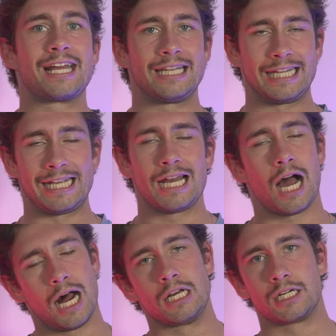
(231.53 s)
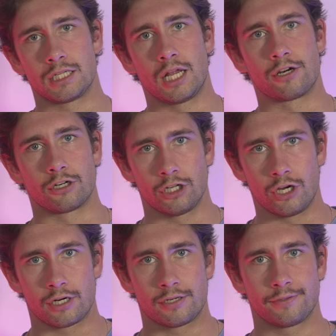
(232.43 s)
clean, uncluttered
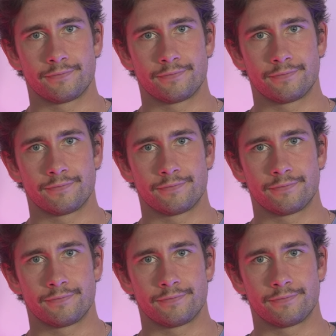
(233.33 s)
look.